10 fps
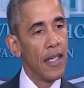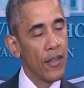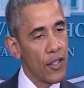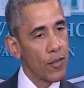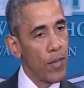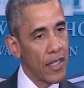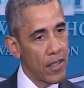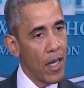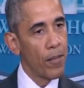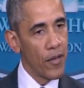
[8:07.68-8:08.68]
In this big
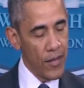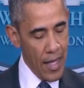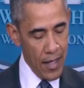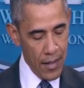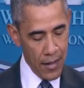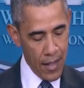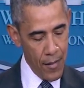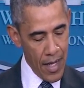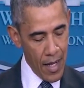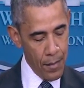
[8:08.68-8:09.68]
dump of data
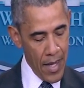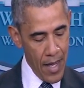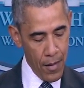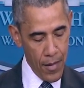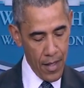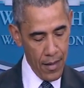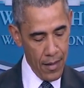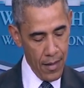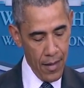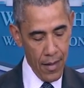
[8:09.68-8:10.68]
coming out of Panama,
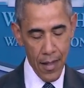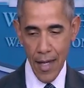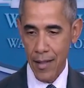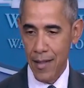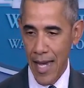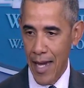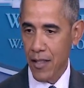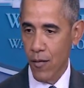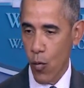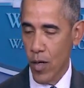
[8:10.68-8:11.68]
that
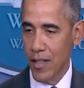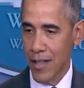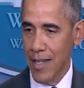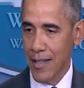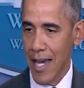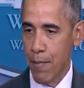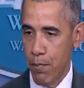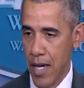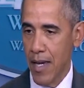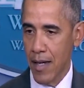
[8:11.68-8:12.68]
tax avoidance is a
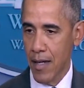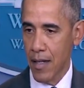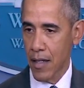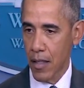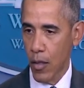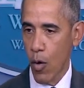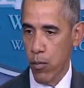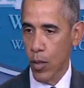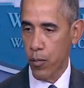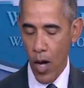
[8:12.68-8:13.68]
big
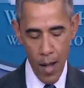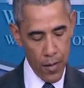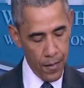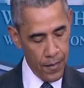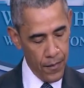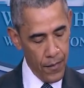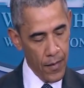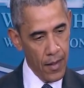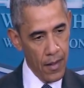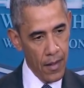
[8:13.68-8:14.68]
global problem.
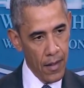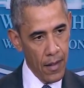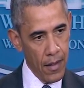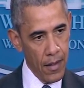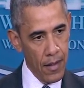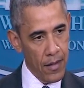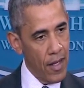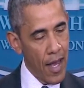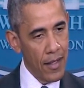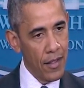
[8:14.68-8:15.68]
It's
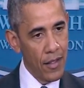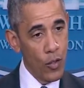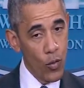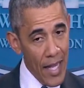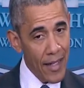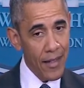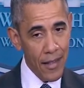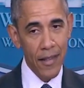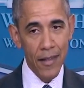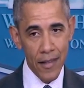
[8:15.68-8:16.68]
not unique
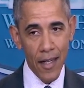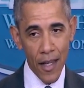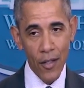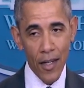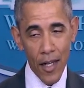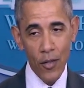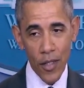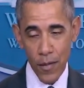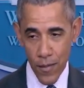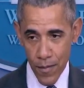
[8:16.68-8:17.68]
to other
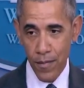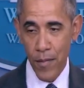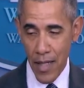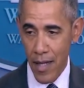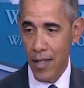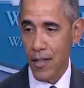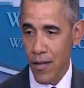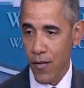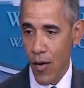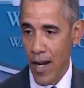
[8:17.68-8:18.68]
countries, because,
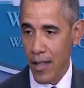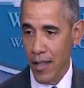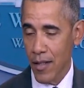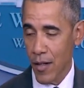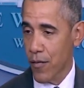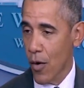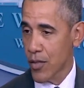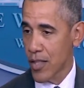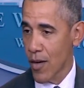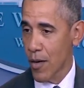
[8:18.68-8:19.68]
frankly, there are
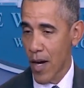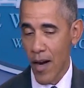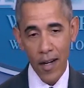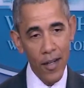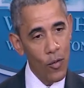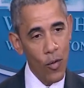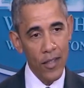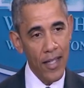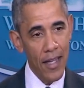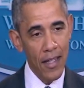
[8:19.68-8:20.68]
folks here in America who are
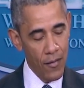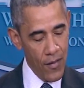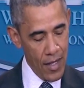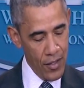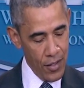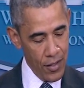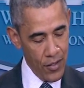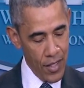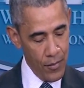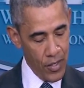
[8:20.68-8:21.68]
taking advantage of the
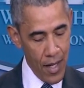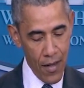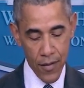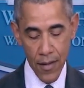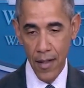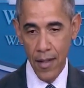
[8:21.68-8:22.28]
same stuff.